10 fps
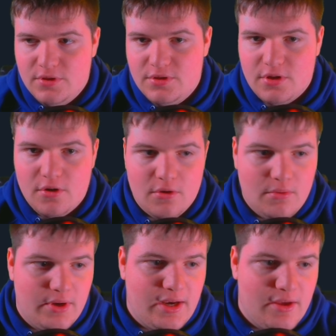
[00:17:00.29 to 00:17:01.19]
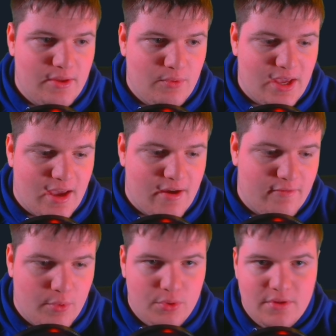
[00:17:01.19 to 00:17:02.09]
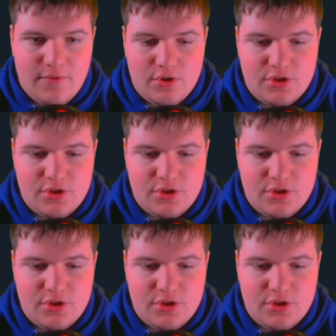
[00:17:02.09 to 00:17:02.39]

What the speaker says: So now that we have both of our